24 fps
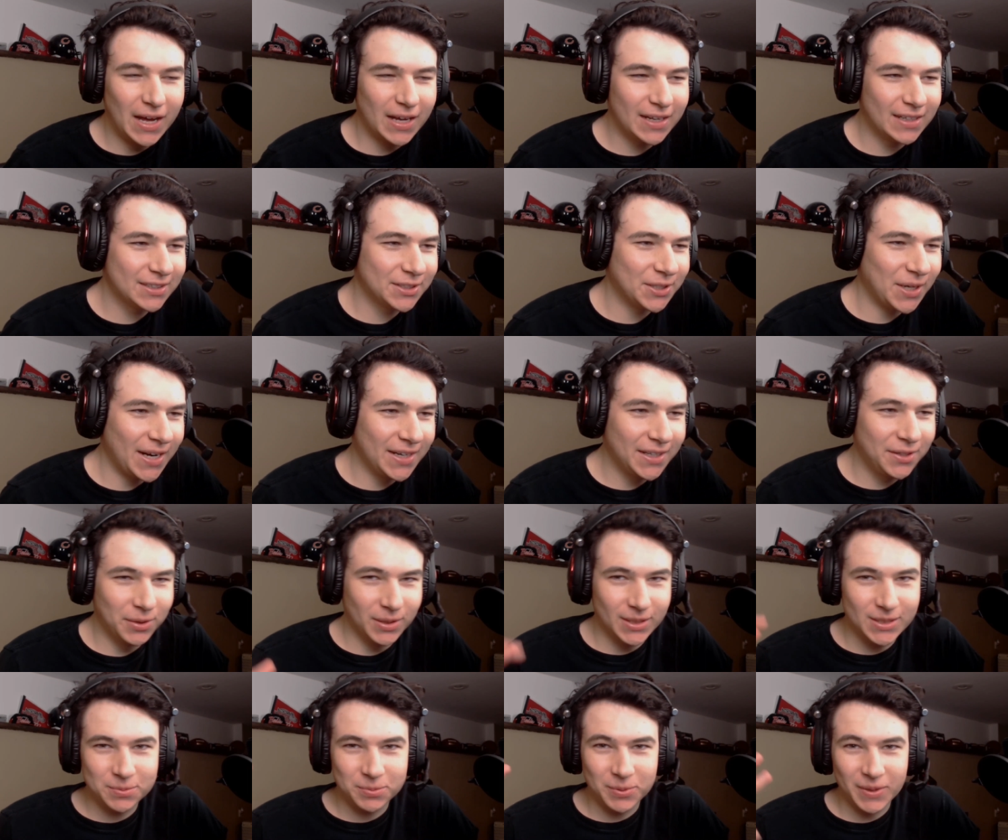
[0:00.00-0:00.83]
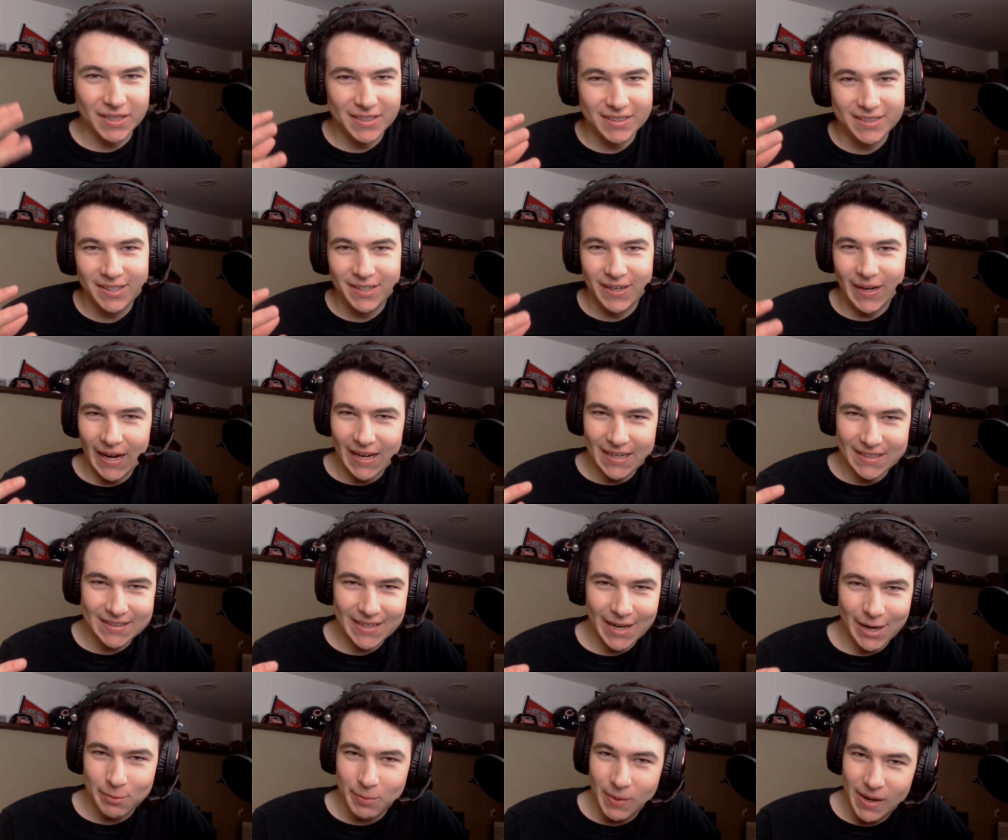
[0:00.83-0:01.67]
trying to explain to you guys
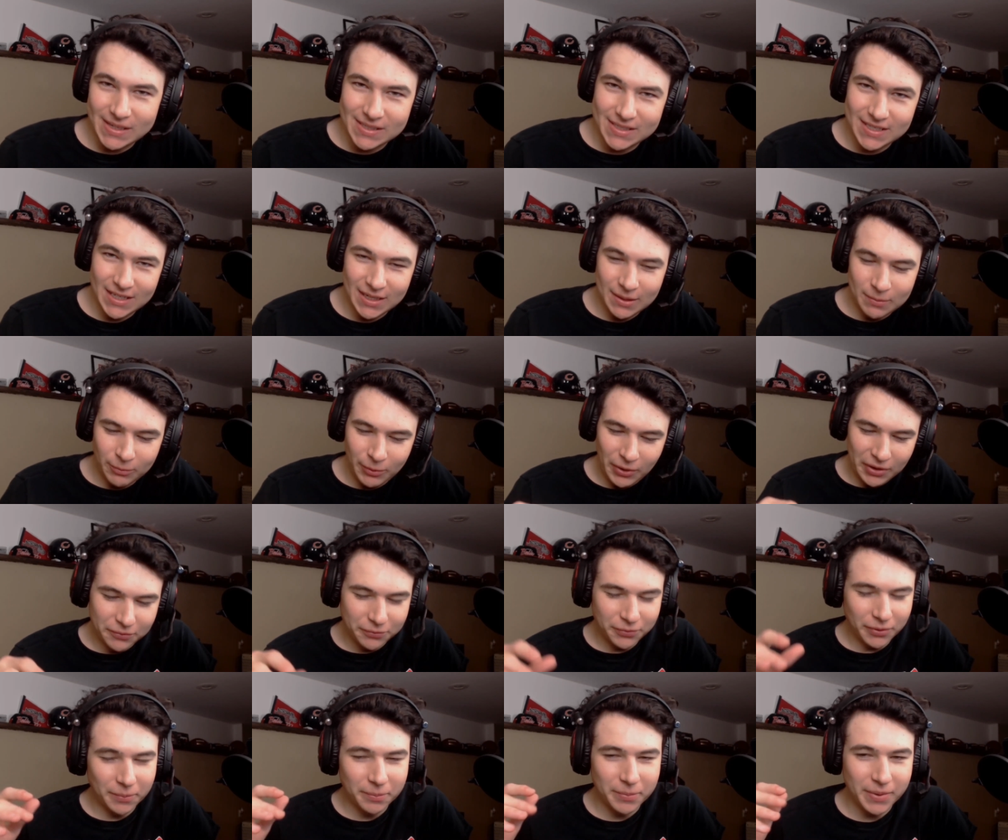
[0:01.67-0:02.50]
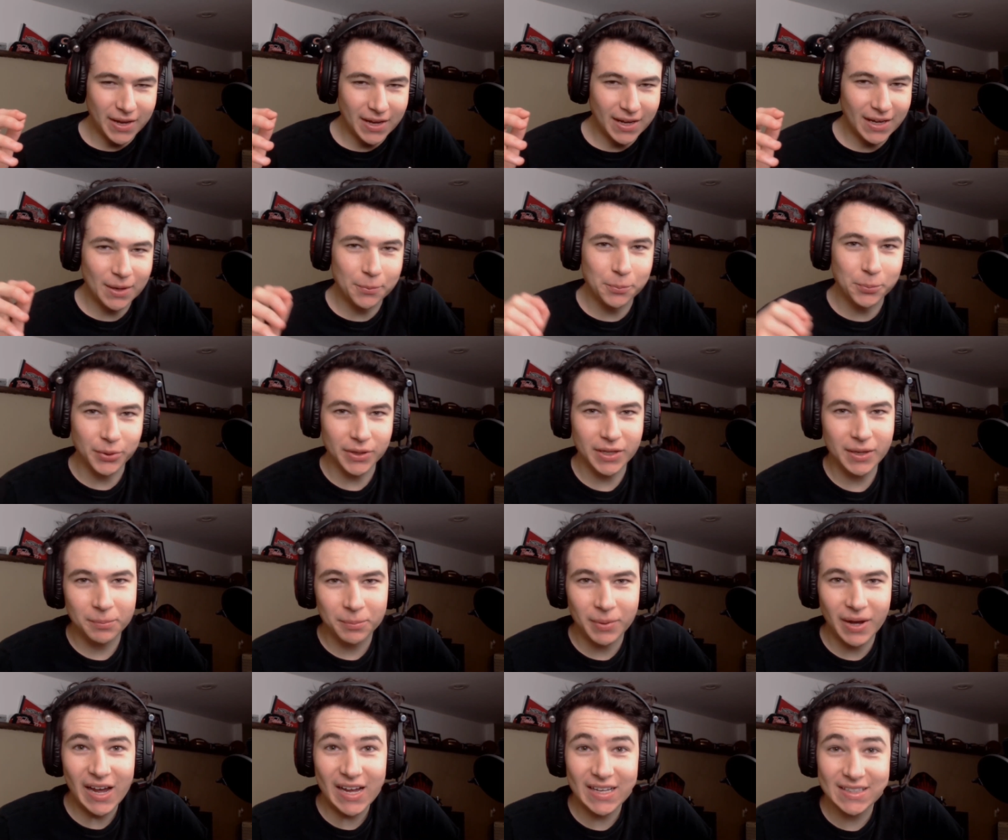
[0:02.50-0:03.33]
how my team went from being complete
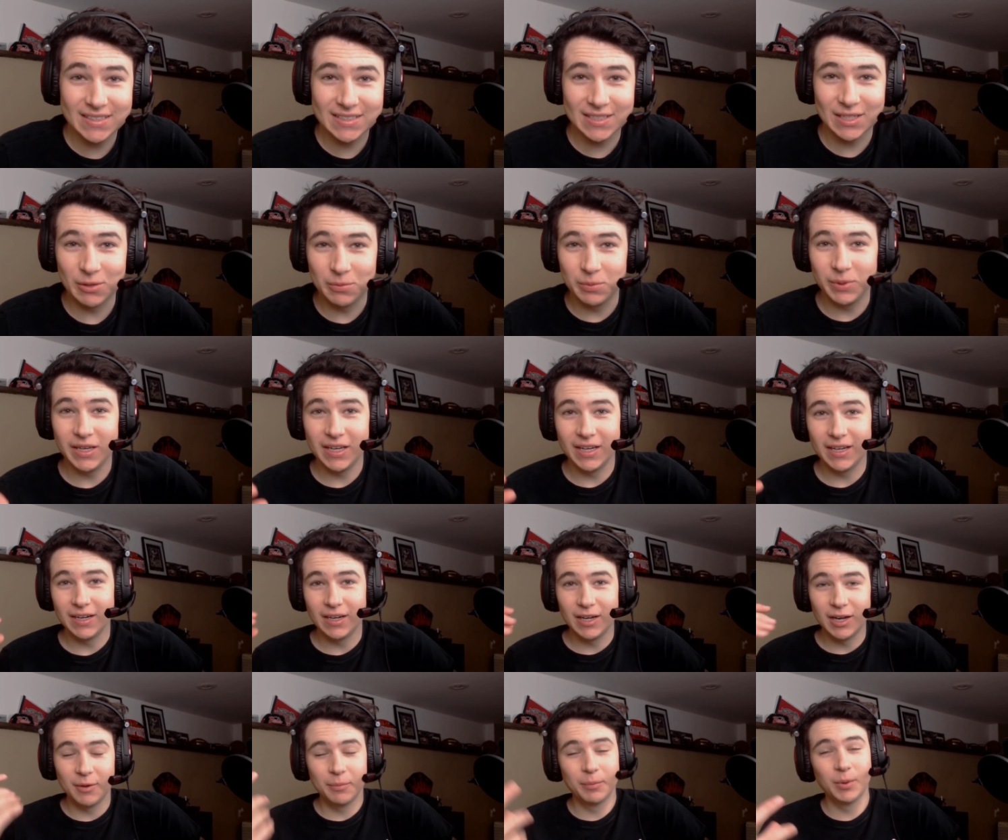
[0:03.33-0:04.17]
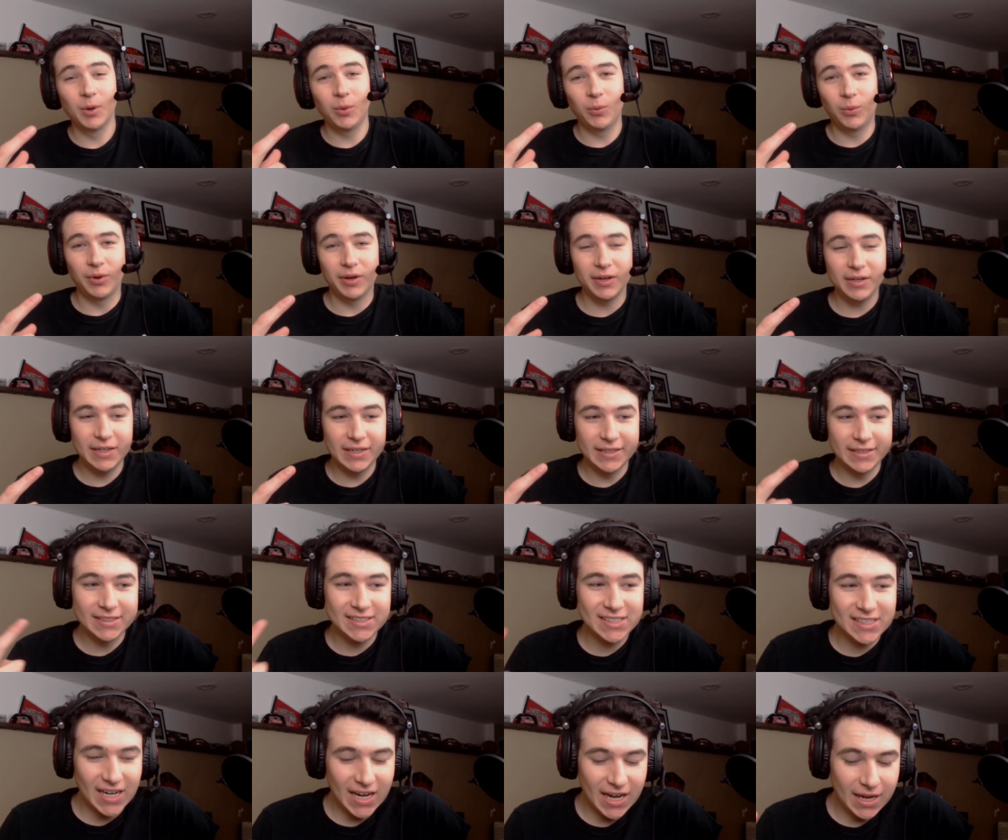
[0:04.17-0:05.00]
bots to being #1 in
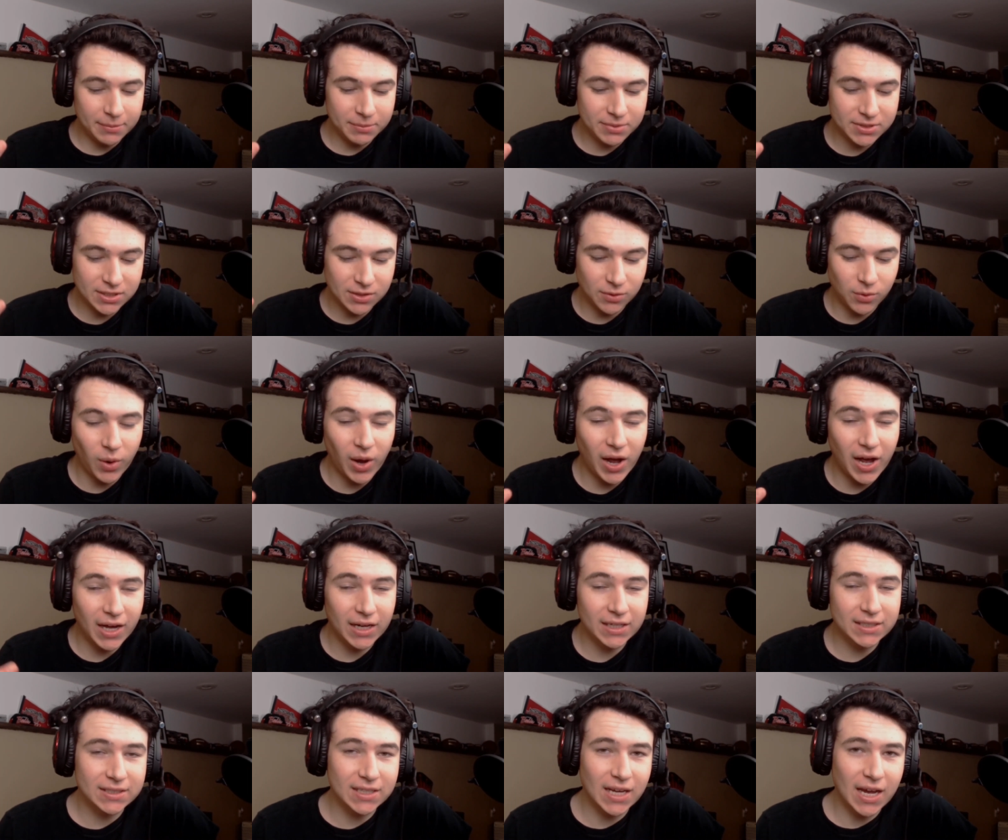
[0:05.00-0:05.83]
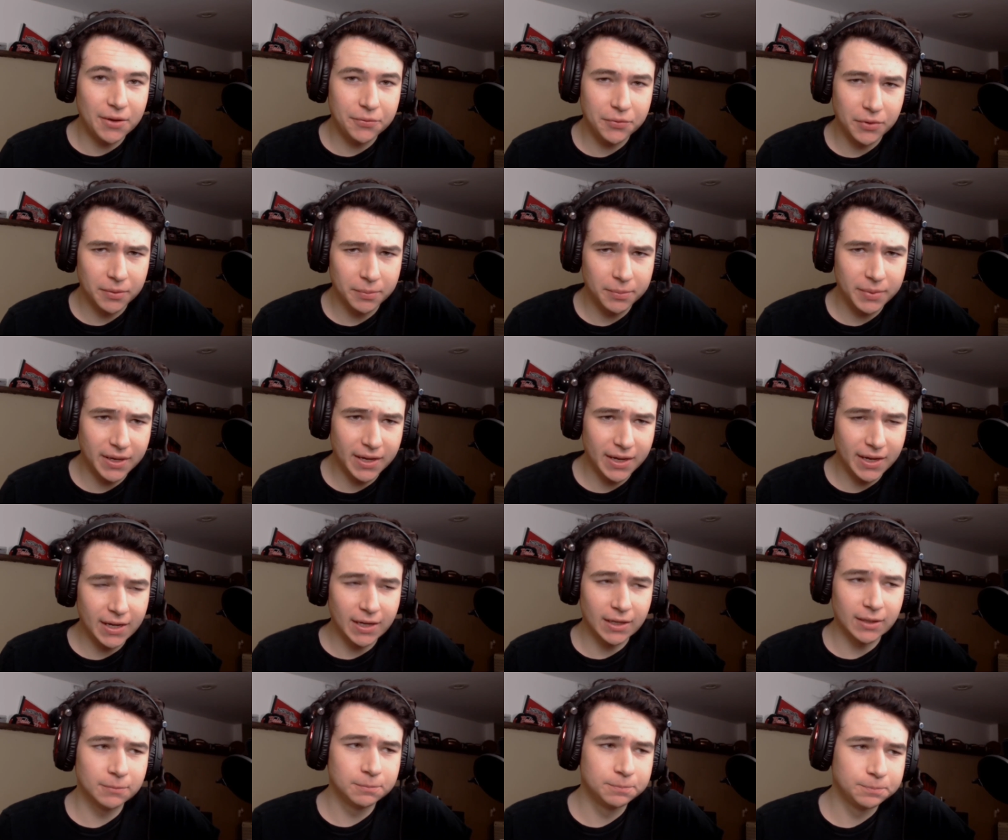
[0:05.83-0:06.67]
Sham Squads
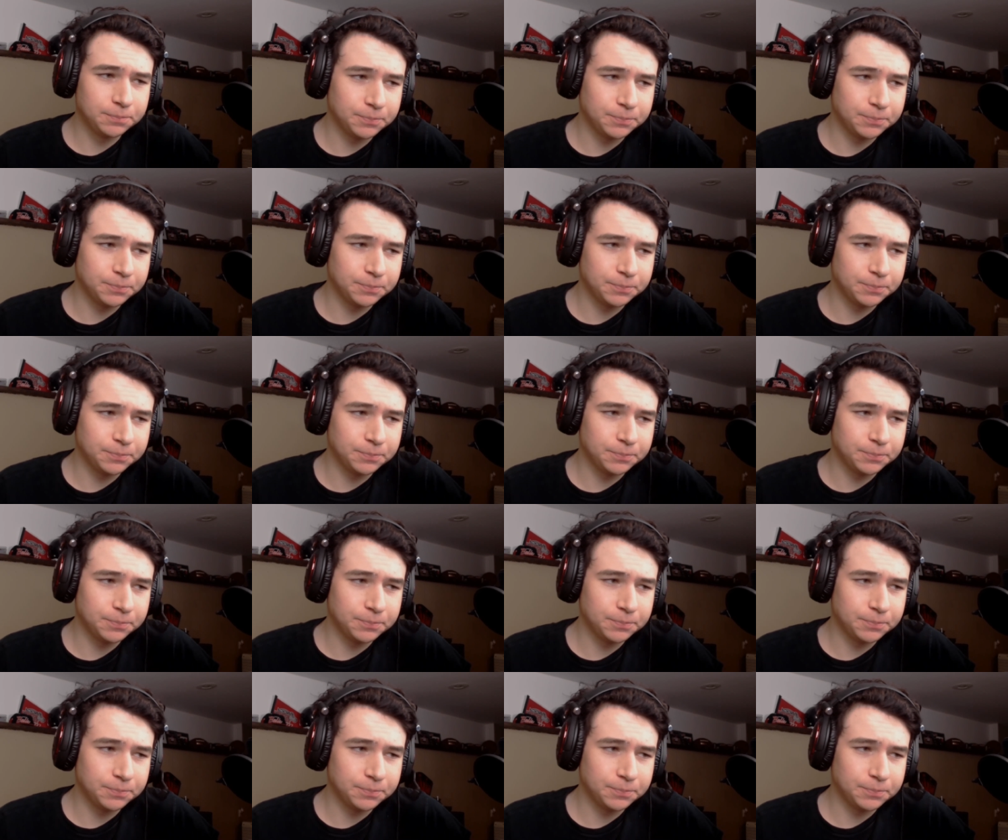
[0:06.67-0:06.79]
FNPL.